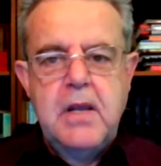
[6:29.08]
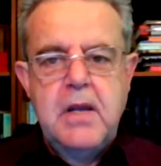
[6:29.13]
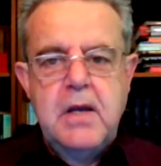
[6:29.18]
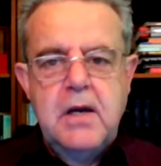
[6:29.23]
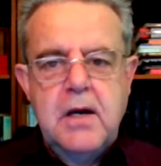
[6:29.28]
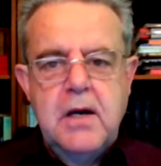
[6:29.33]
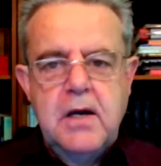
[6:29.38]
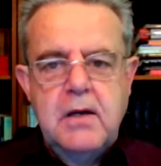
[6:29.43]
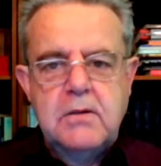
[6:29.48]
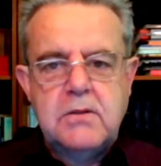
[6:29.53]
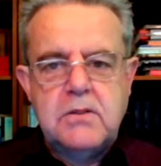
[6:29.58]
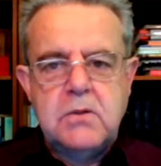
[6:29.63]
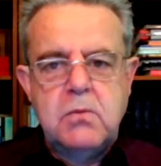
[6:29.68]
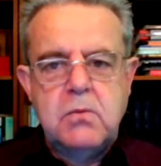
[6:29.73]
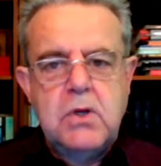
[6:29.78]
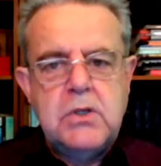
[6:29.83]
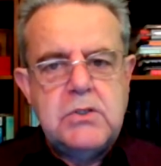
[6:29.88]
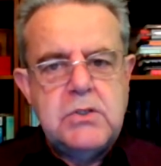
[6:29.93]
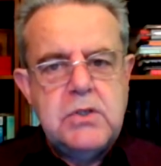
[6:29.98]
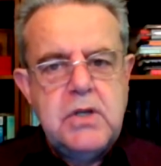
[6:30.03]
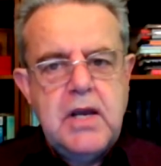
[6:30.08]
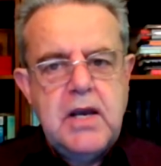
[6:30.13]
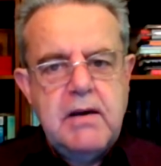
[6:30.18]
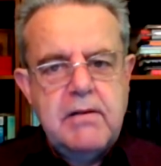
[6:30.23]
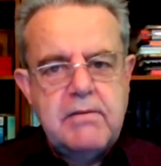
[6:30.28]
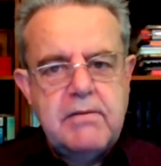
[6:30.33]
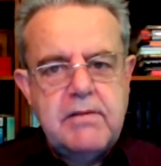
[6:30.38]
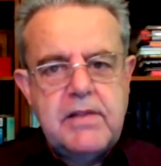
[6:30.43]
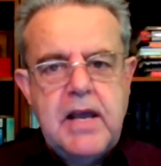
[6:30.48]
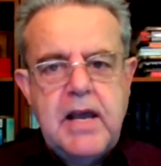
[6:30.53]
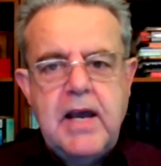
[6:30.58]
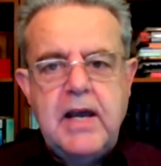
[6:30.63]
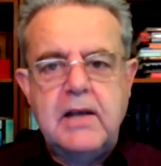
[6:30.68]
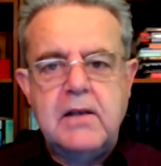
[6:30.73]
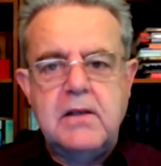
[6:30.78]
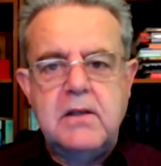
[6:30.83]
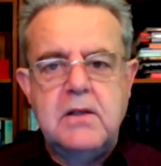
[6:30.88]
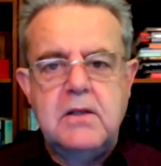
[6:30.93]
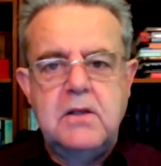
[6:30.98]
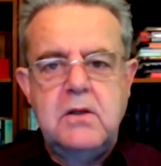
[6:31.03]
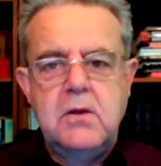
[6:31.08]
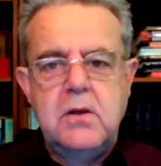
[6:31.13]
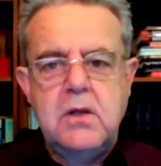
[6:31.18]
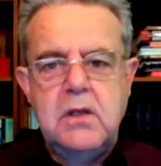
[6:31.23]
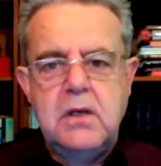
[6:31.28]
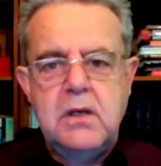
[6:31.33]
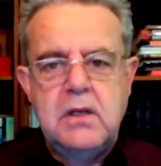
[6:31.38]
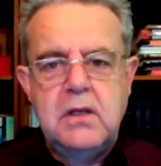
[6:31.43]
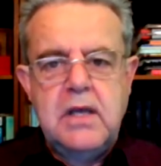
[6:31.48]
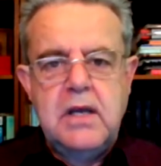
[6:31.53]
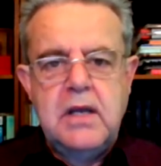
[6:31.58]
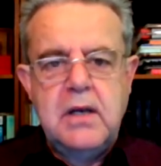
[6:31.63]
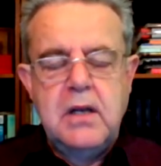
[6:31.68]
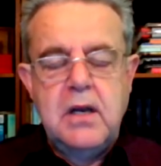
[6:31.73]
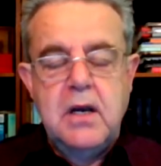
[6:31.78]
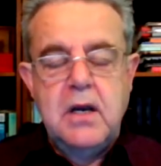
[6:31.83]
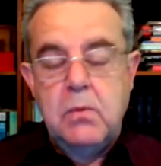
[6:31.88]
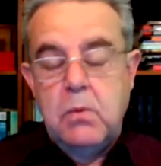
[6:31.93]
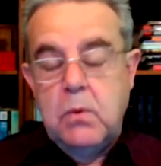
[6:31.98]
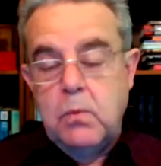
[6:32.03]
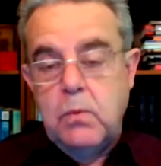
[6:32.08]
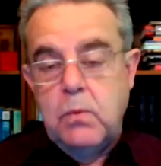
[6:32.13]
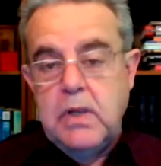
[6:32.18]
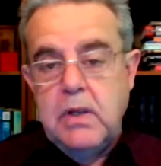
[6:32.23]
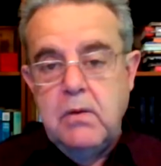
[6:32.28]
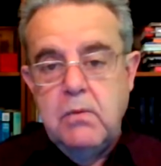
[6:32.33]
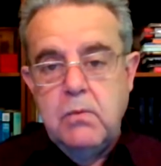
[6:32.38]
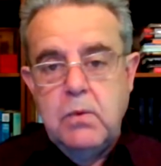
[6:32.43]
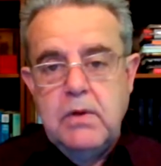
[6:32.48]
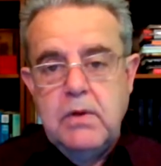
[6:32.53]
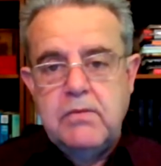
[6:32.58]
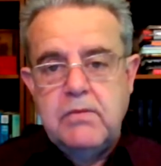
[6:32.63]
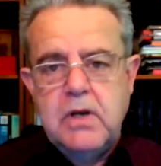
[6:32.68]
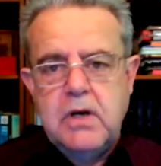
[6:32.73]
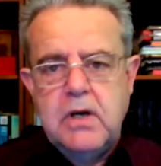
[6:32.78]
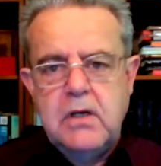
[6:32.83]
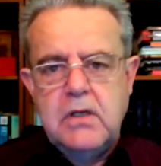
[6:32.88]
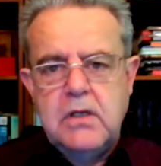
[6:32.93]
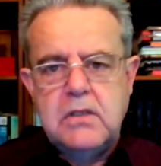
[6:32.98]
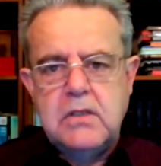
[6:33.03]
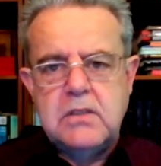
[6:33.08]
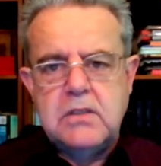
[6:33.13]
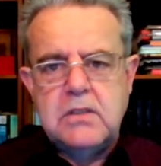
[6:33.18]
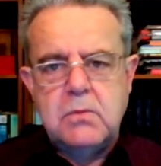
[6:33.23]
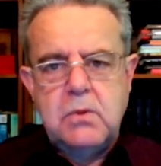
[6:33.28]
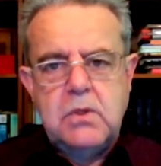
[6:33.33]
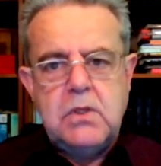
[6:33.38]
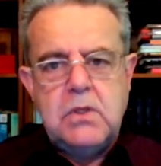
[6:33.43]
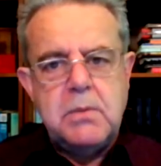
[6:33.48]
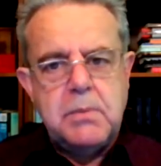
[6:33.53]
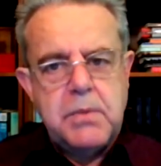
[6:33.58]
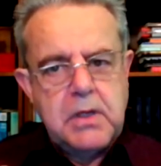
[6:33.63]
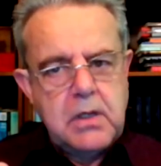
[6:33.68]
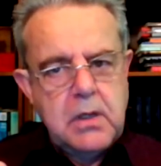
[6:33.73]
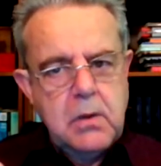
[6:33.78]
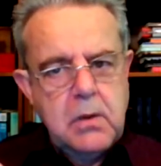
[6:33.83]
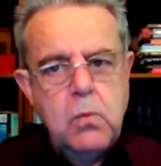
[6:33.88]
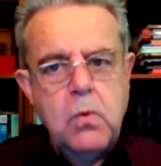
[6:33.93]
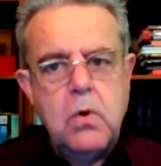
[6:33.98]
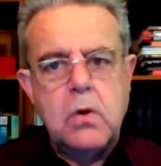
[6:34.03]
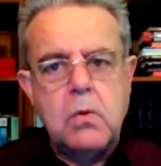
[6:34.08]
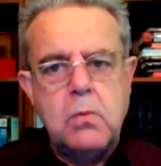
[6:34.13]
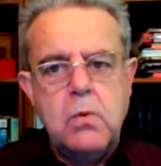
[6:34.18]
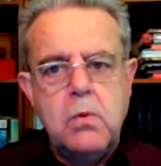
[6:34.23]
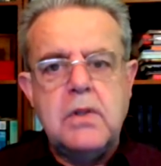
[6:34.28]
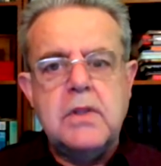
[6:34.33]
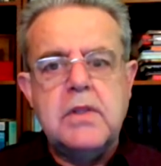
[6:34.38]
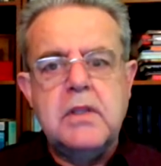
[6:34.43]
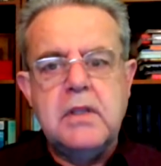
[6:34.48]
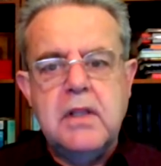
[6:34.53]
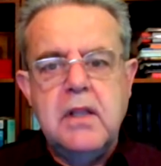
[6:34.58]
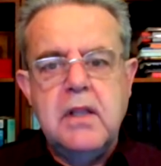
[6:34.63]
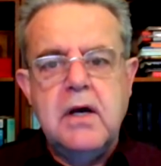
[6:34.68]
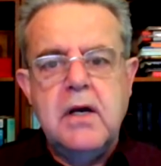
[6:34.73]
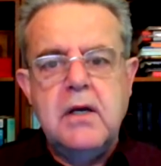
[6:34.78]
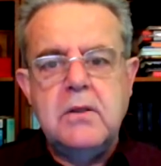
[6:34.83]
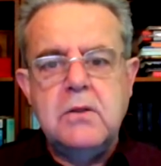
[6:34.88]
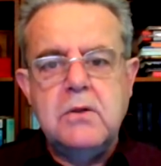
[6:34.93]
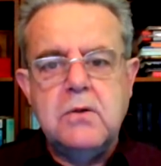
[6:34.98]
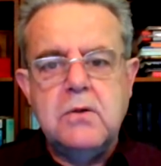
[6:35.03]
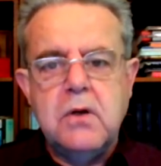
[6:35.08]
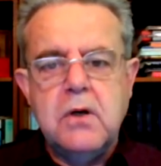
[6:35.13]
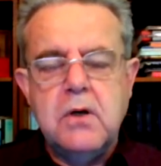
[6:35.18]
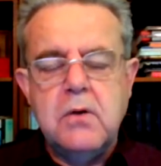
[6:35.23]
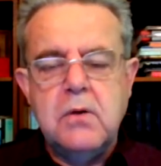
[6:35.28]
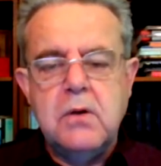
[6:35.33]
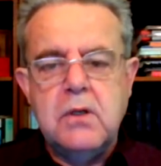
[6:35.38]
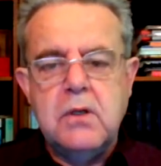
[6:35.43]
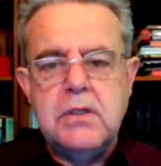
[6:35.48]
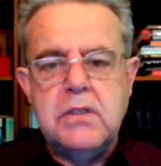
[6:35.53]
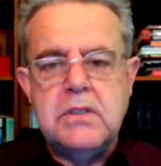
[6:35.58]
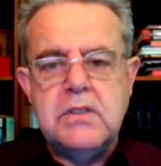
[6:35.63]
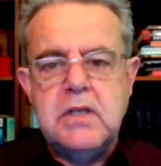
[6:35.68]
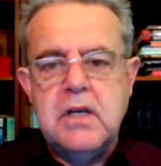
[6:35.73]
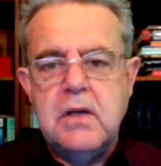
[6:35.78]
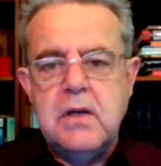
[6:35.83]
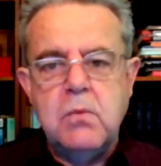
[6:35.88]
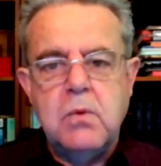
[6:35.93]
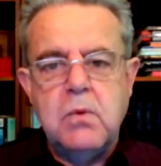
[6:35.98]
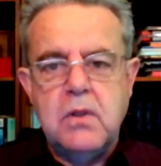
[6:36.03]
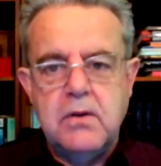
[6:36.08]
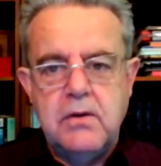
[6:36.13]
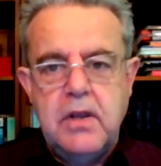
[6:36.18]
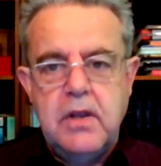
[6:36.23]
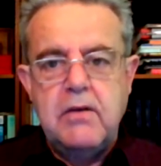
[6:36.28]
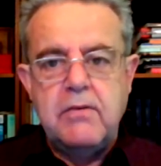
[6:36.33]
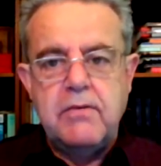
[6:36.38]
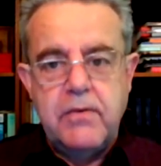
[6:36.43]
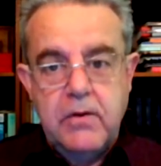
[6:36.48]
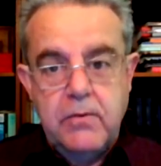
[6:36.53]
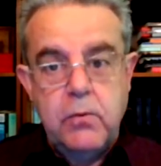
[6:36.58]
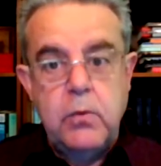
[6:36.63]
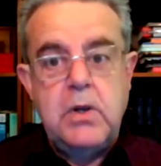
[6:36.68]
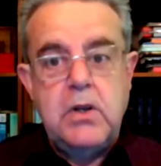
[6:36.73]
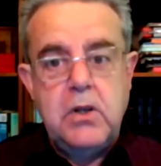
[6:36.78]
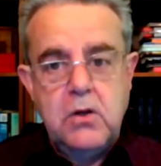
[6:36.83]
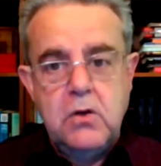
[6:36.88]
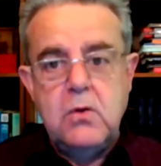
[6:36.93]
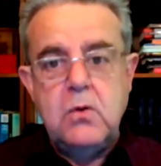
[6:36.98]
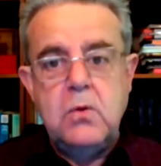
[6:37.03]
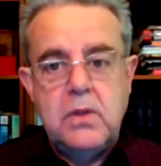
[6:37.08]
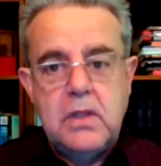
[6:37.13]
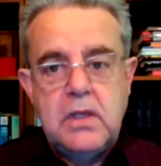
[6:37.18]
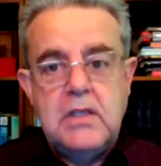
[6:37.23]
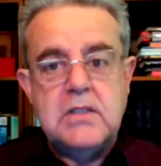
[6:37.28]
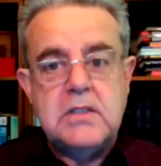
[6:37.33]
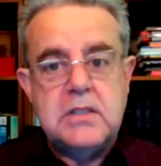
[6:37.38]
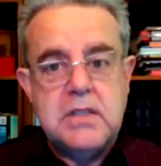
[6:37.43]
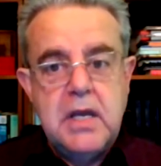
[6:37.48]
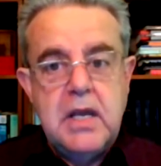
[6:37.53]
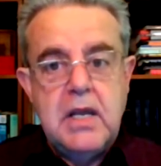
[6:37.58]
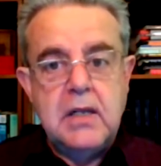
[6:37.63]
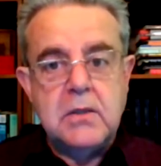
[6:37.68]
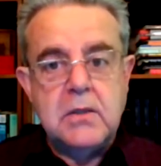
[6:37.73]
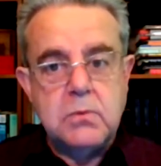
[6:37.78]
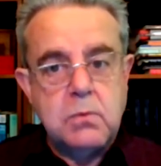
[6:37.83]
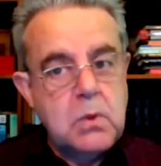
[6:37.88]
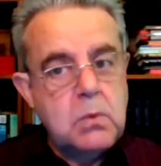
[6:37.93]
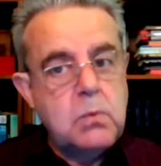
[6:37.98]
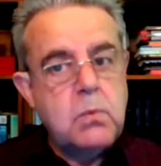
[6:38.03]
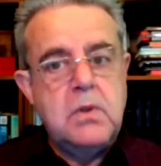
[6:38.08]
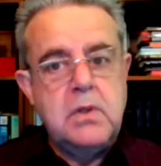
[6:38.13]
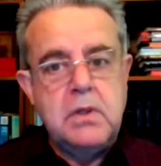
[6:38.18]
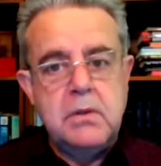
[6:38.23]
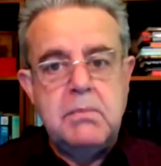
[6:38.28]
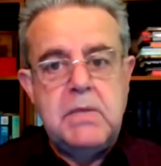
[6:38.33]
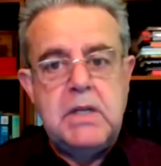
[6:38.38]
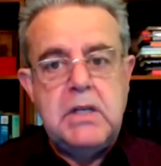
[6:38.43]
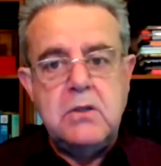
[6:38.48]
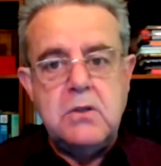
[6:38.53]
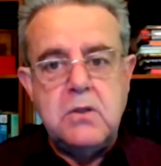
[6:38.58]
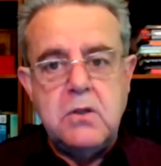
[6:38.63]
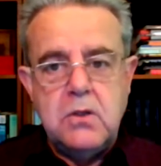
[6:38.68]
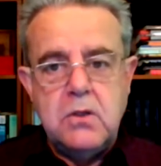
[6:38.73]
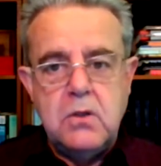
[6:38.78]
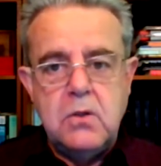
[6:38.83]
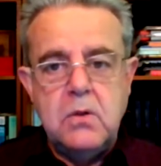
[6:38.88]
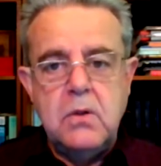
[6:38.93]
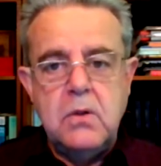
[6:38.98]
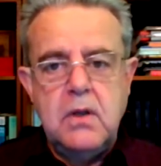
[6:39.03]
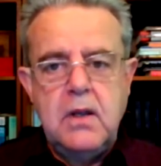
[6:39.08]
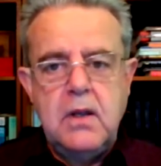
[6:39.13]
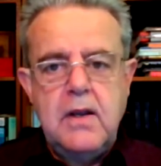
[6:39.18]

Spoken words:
So once you have that, you can then, what we've done is we typically work with the client to try to understand, well, if we can do these things, what will it mean to you?